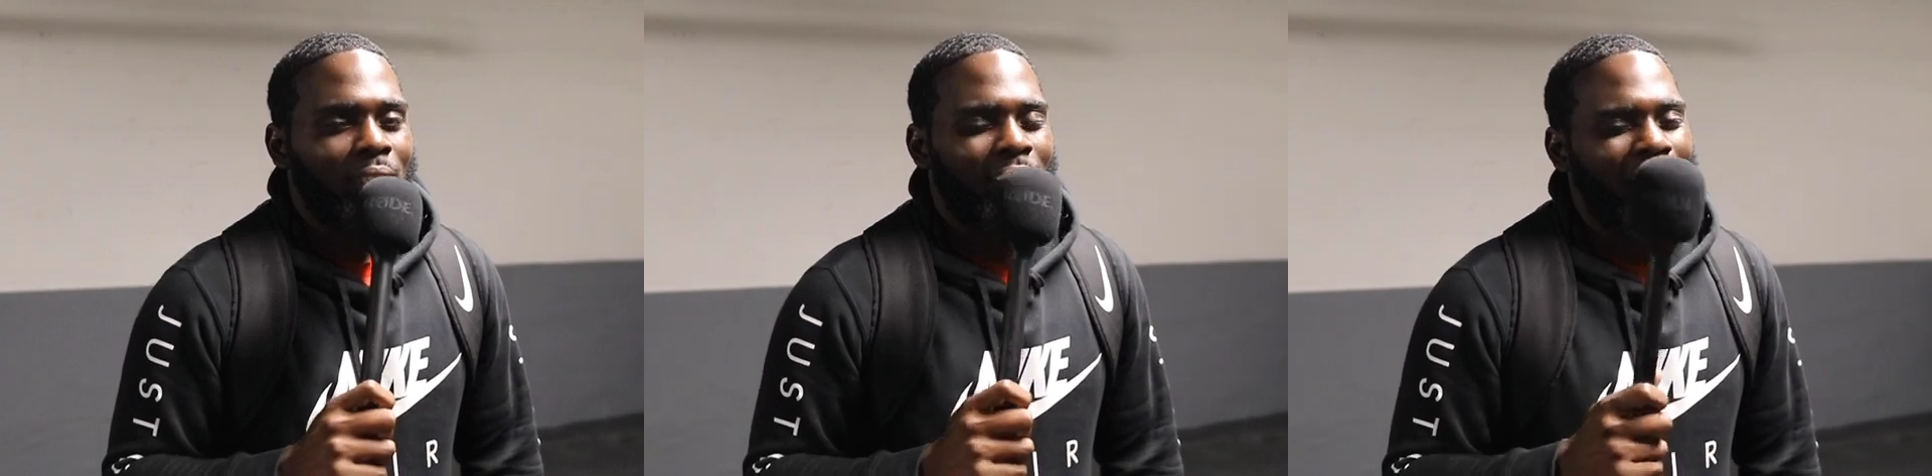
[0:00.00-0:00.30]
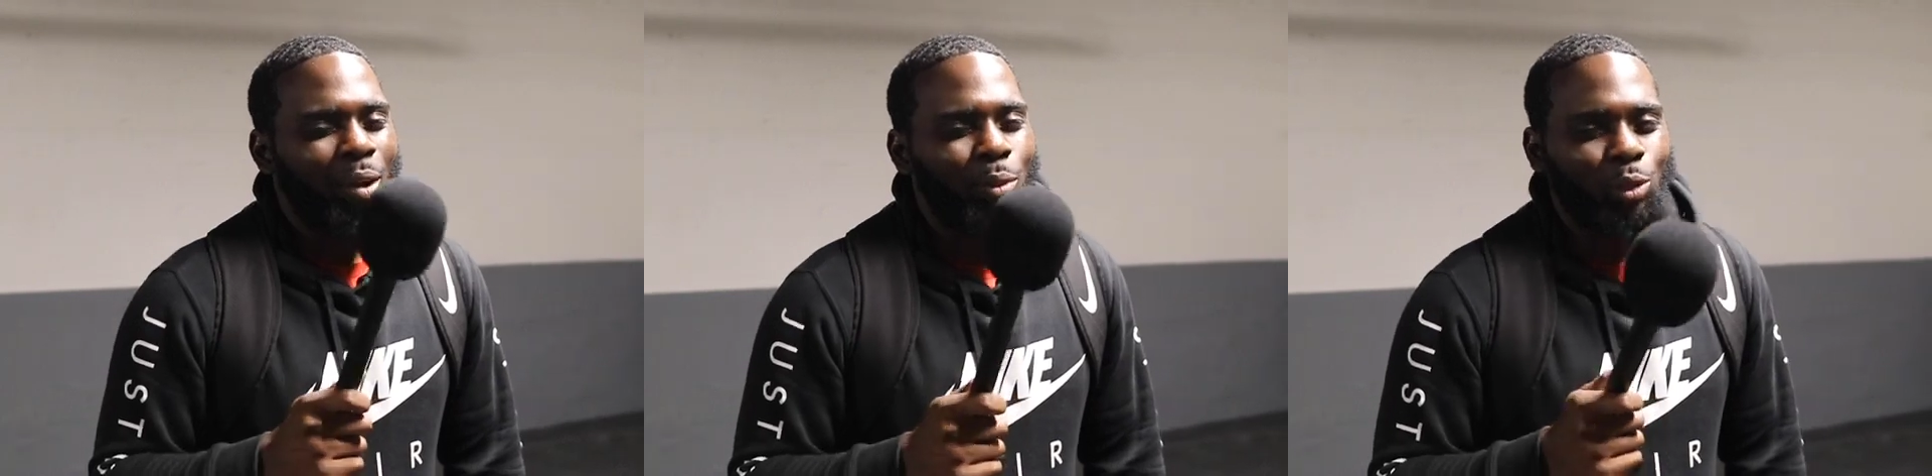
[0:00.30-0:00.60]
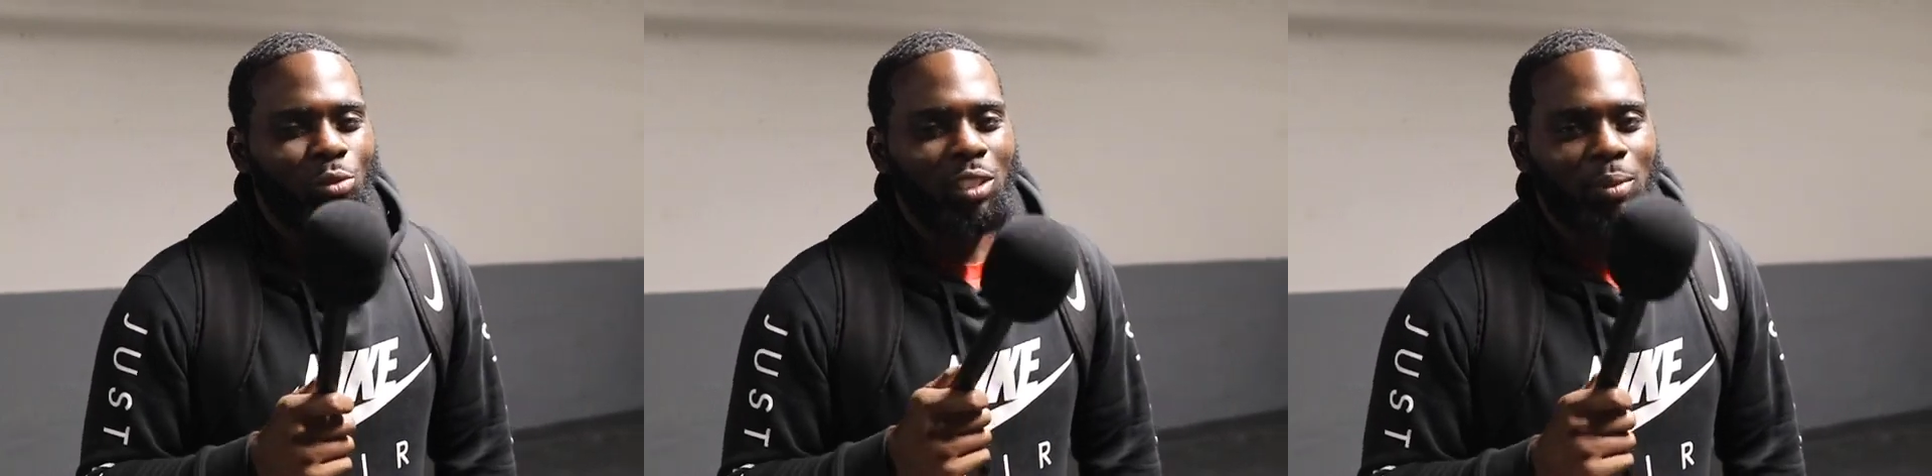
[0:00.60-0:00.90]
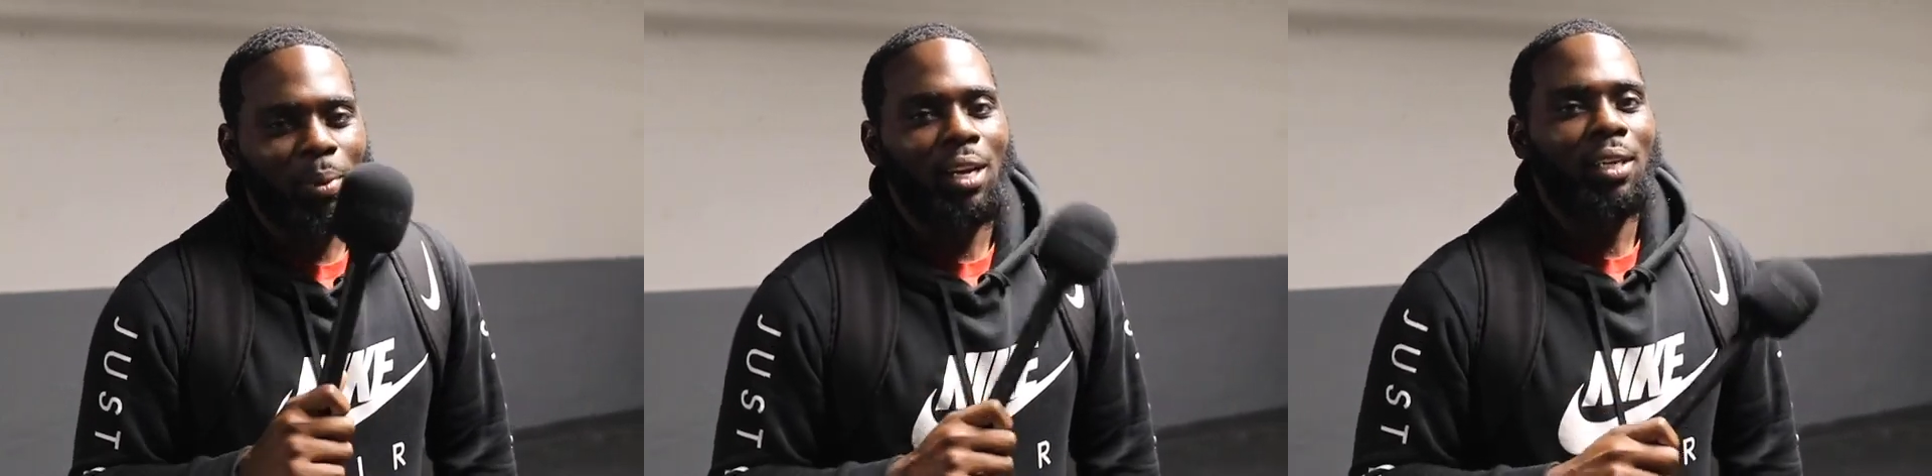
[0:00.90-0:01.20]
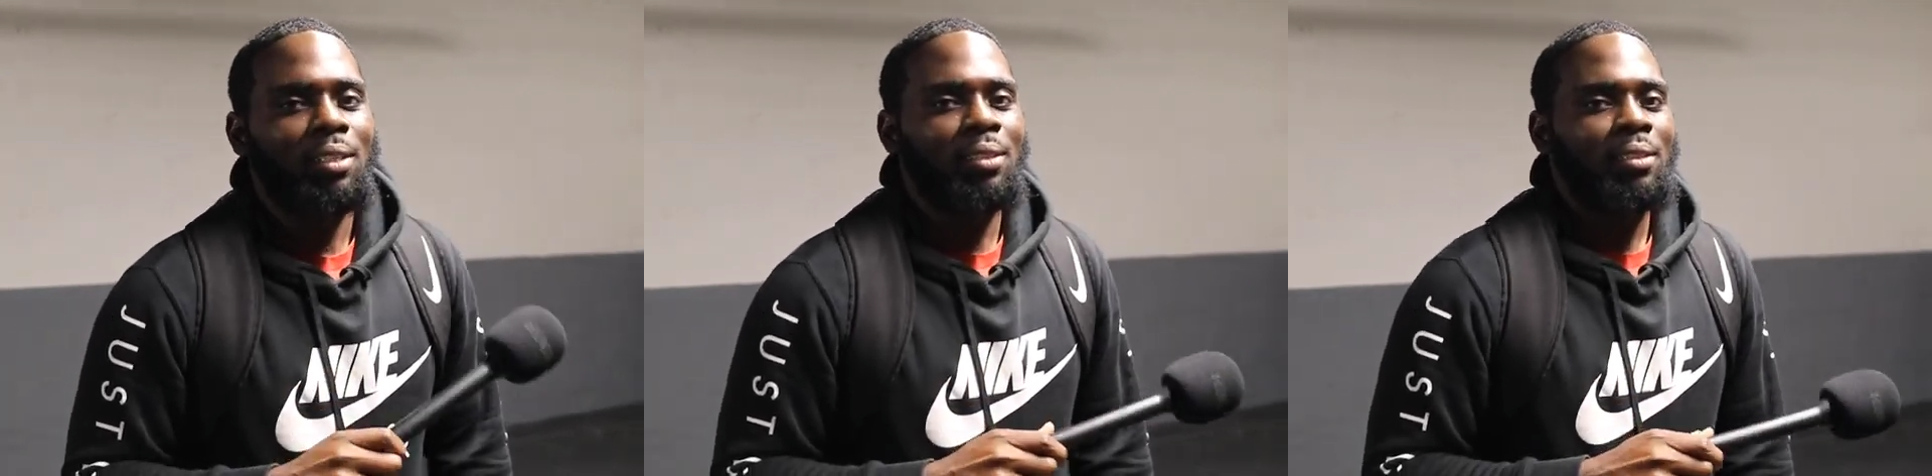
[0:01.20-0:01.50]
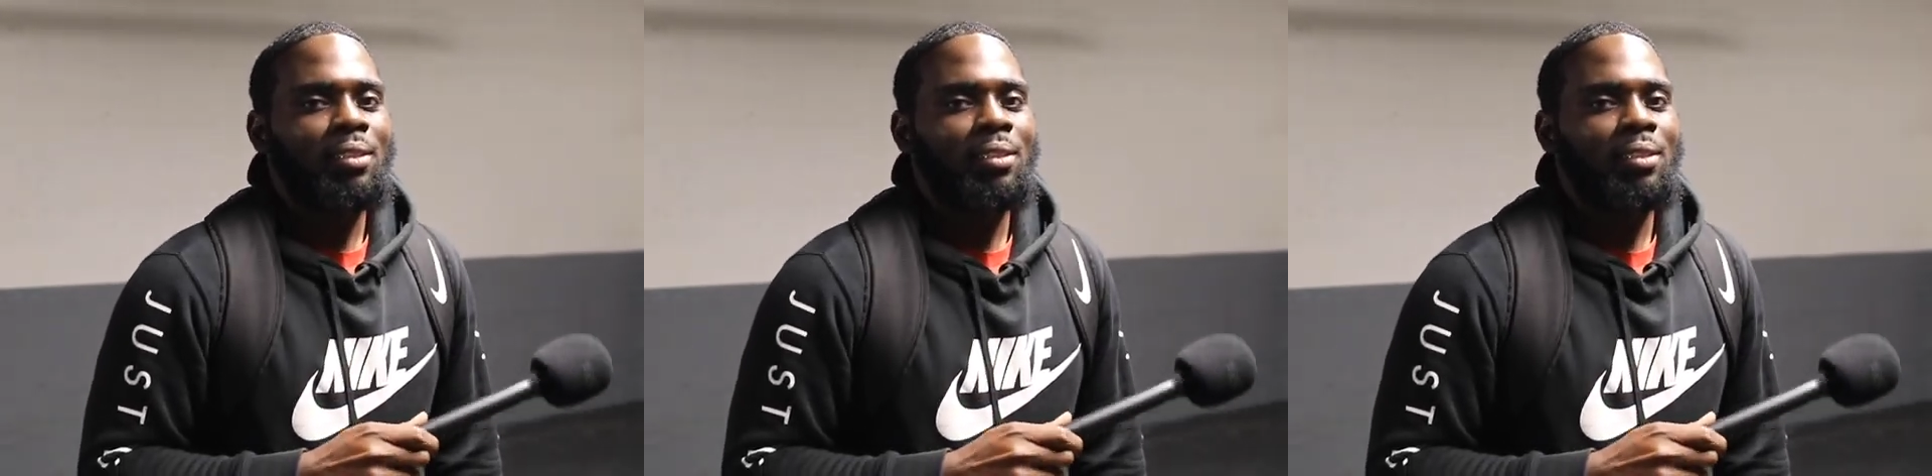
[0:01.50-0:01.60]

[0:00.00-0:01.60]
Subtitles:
how would you respond?